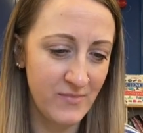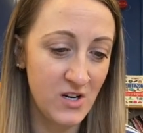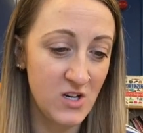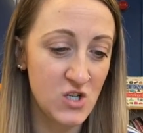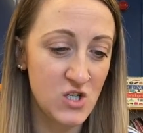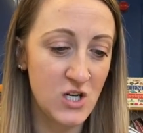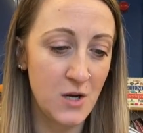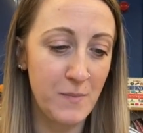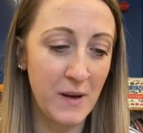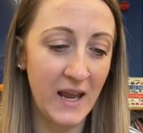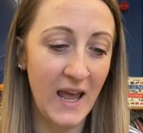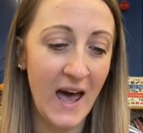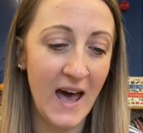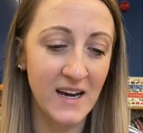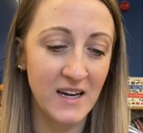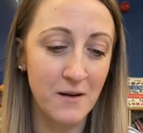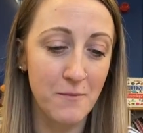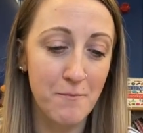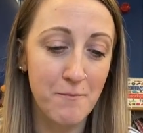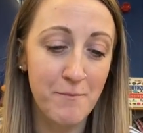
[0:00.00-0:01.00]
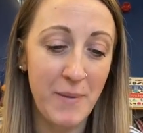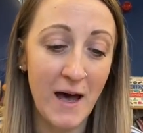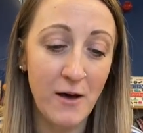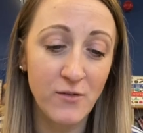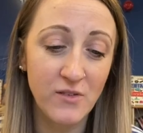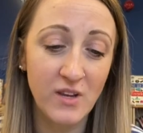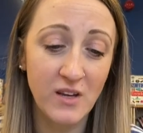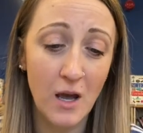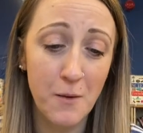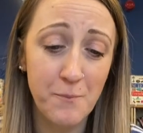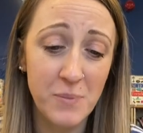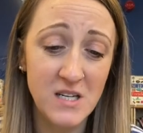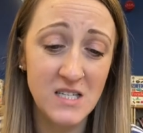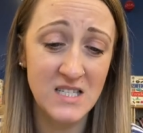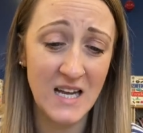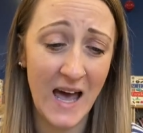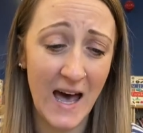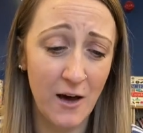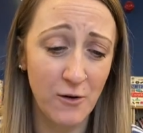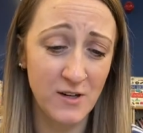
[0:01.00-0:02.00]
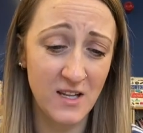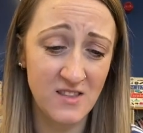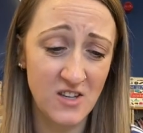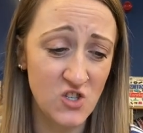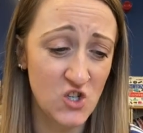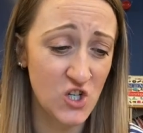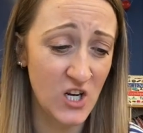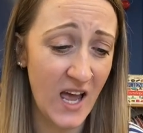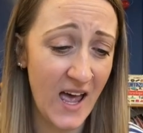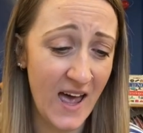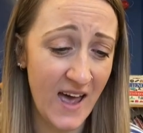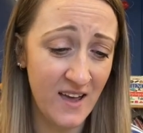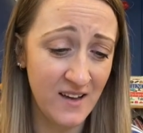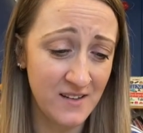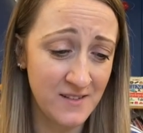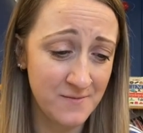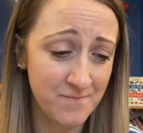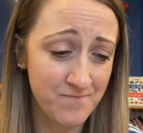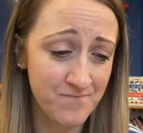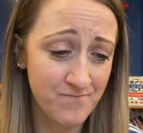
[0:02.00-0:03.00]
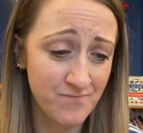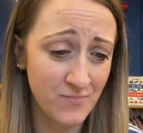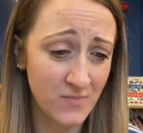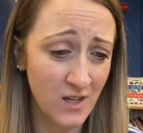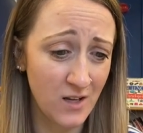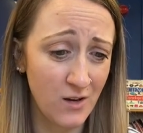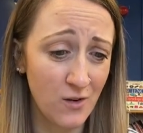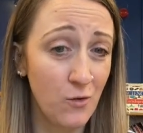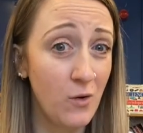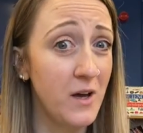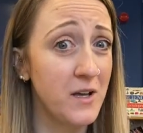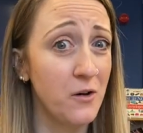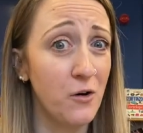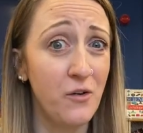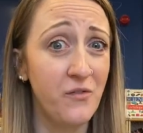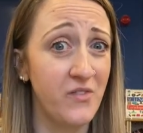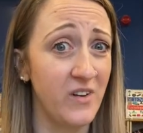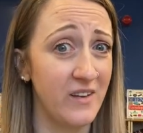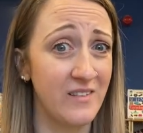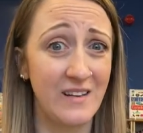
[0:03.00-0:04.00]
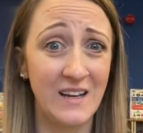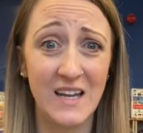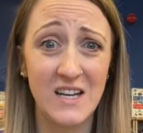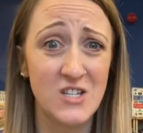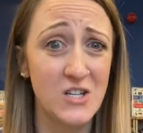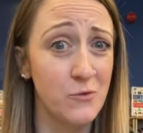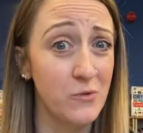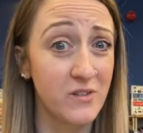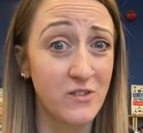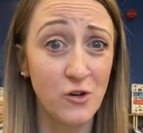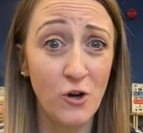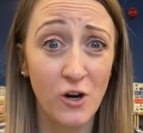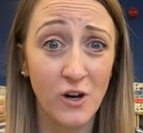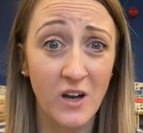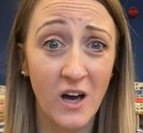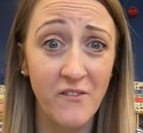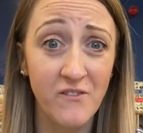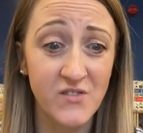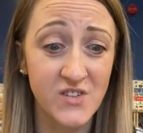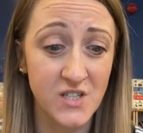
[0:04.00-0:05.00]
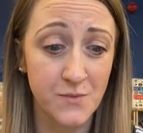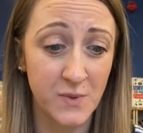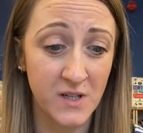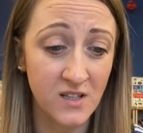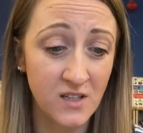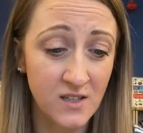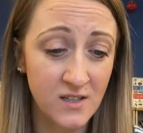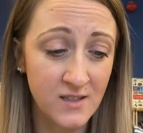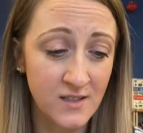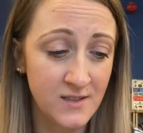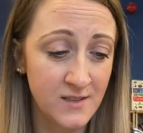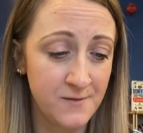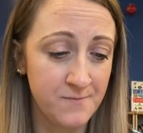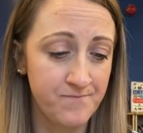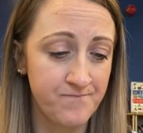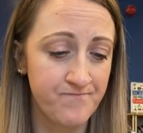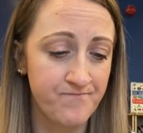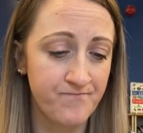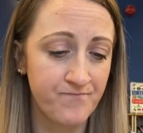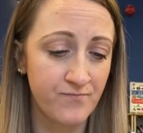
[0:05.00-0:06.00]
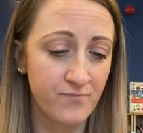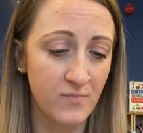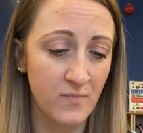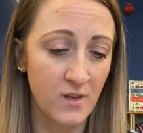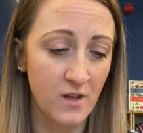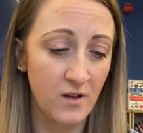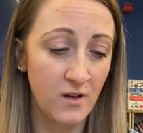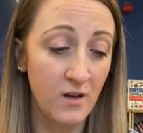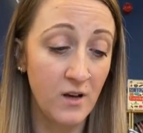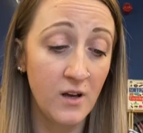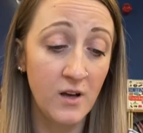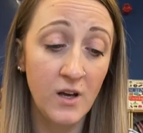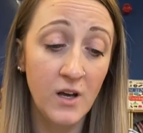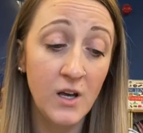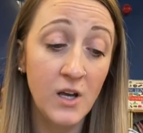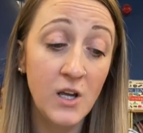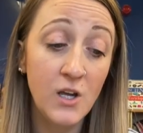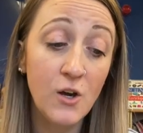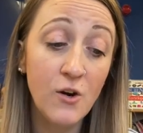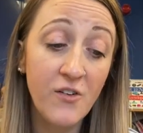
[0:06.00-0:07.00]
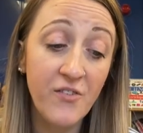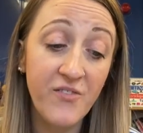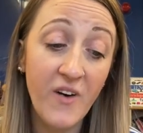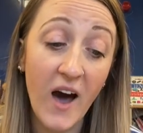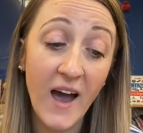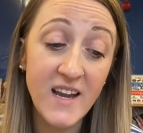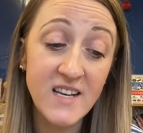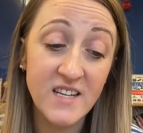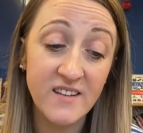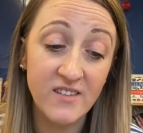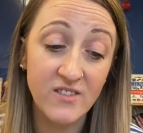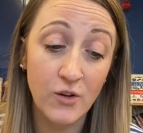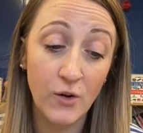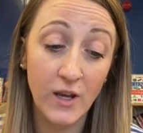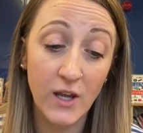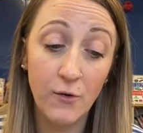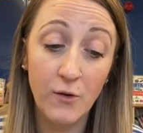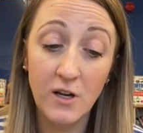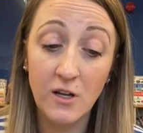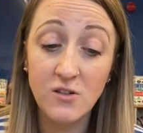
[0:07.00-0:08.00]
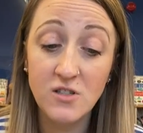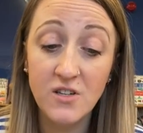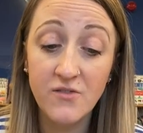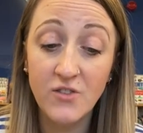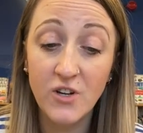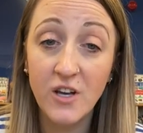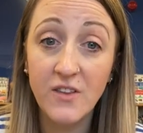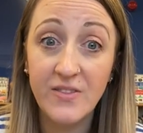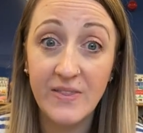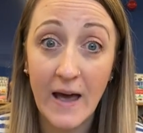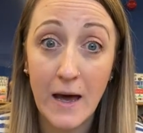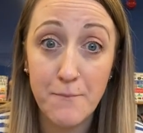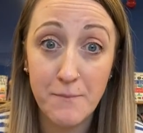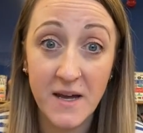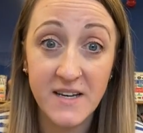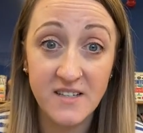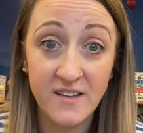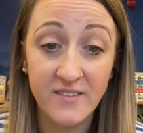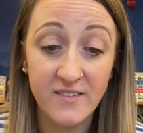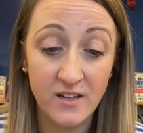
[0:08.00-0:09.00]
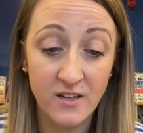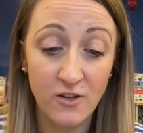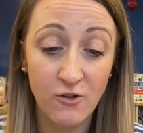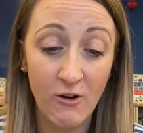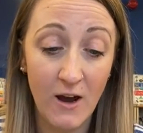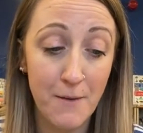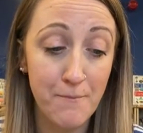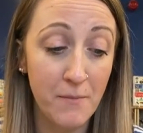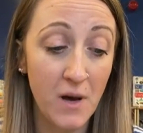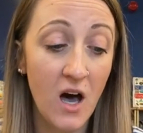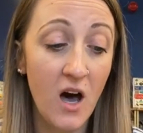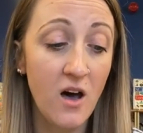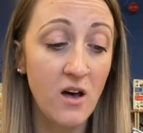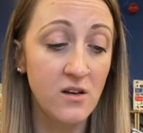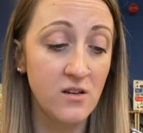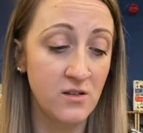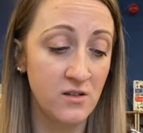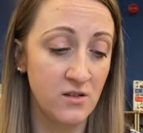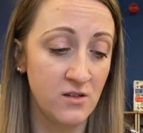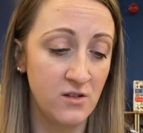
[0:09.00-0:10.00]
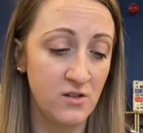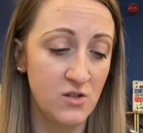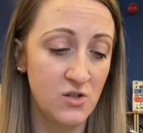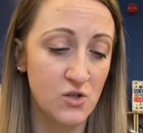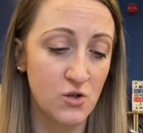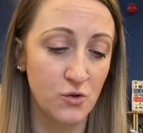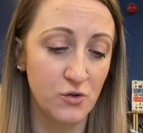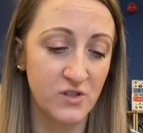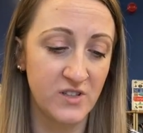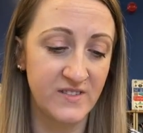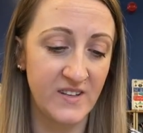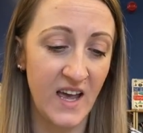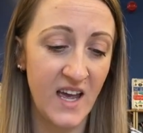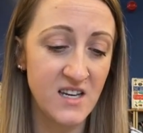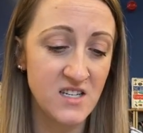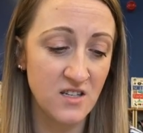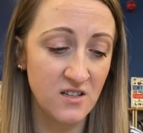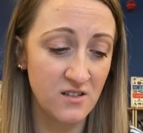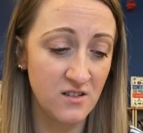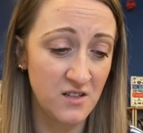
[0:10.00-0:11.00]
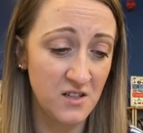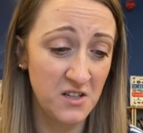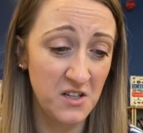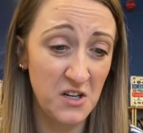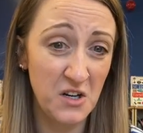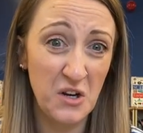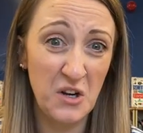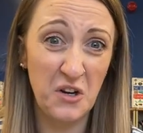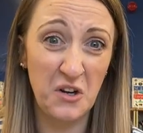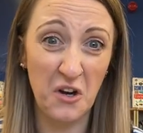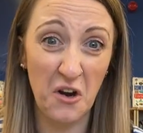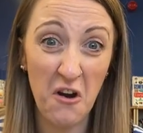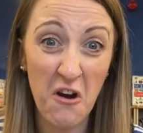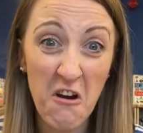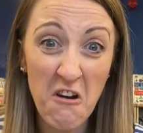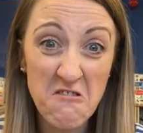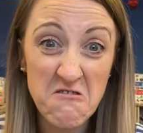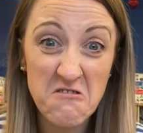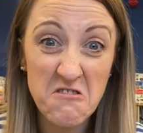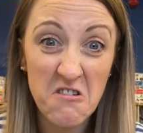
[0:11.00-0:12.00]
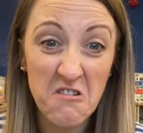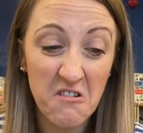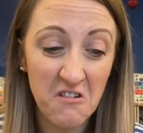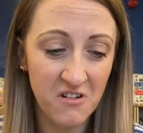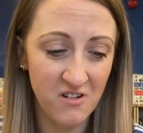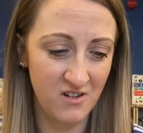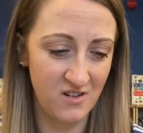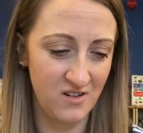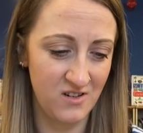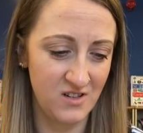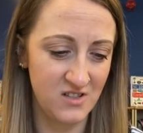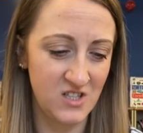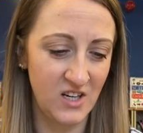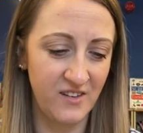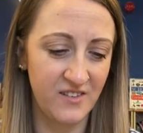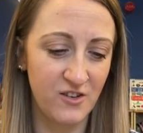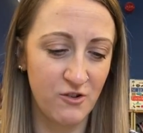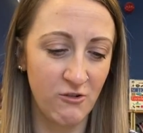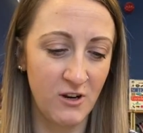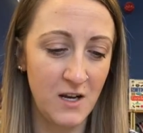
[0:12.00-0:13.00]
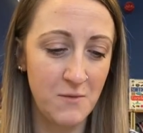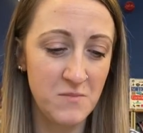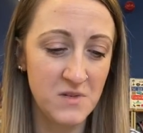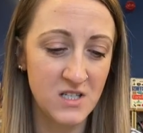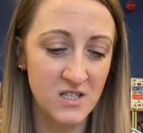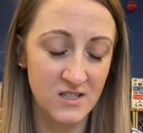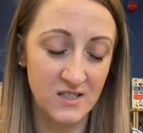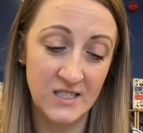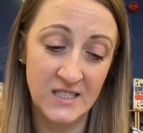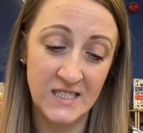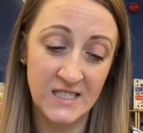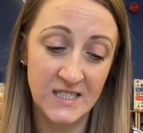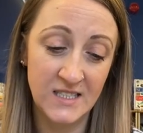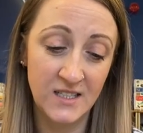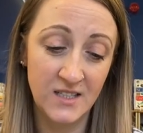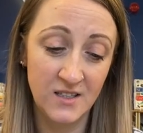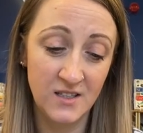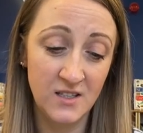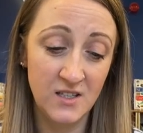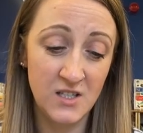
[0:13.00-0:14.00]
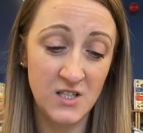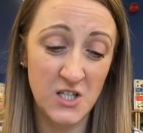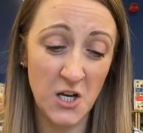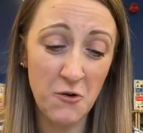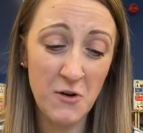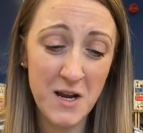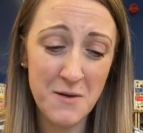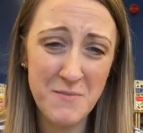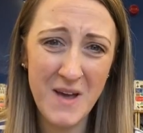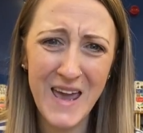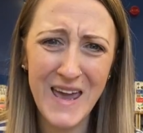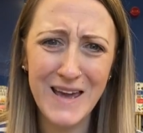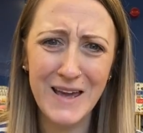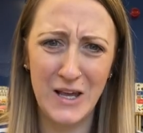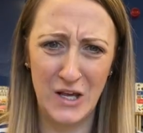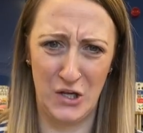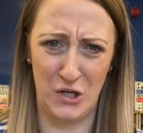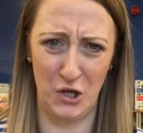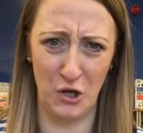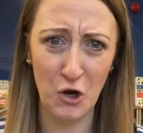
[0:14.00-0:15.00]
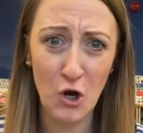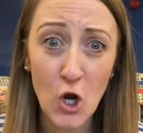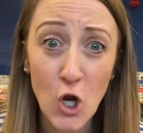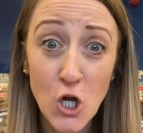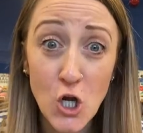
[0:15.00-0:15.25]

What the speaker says: She began bouncing up and down in the chair. Quite obviously, she was not comfortable. "You'll find it's doing you a lot of good, that medicine, Grandma," George said. "Good?" she screamed. "Doing me good?